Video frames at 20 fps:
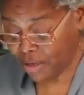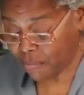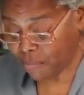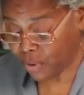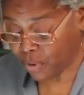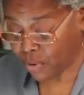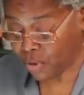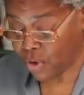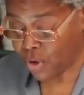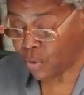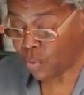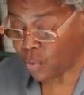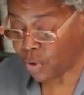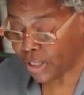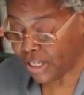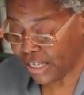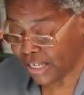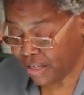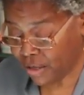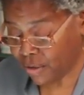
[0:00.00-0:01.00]
people
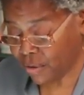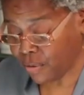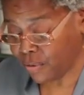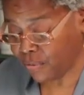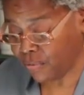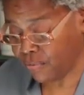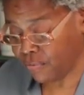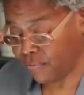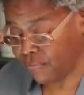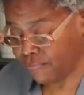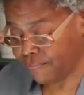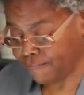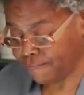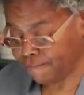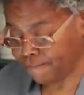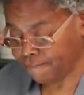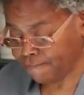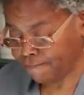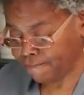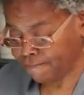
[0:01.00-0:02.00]
were killed
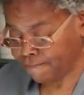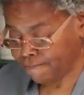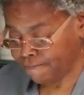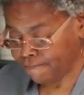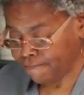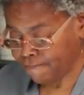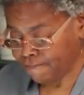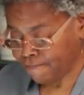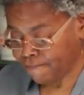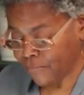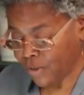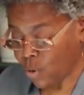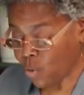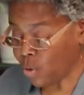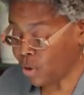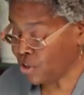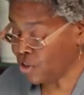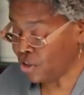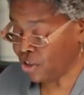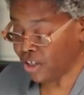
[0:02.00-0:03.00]

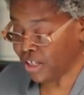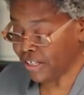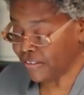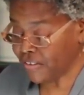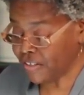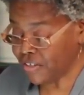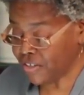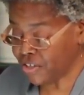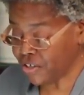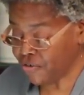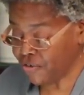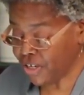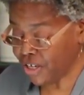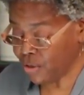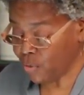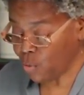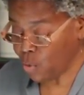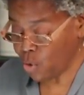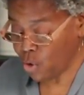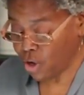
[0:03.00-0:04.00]
or to look at the
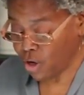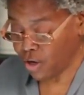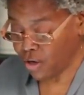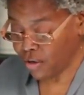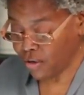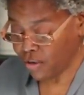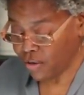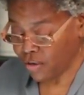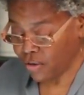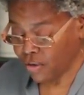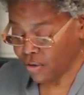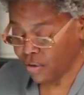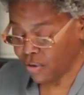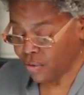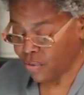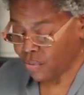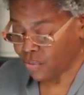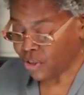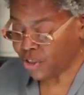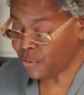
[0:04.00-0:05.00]
Syrian war,
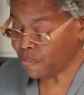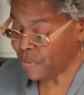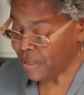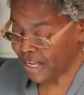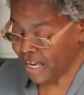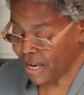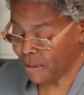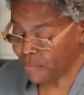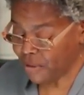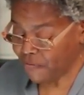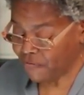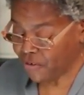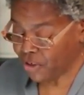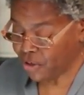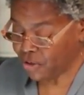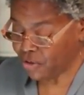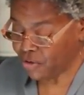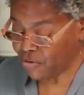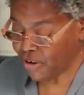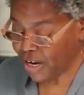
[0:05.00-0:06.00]
which became the
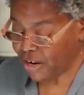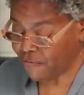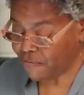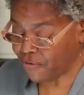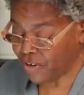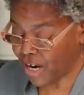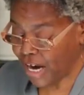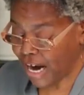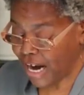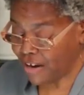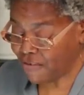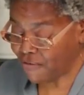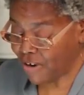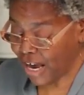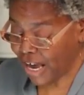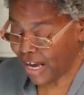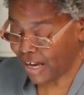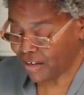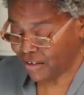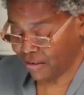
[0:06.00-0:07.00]
fertile ground for
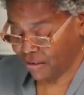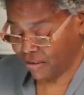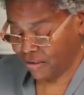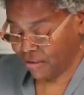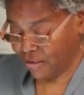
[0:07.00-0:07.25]
Iraq,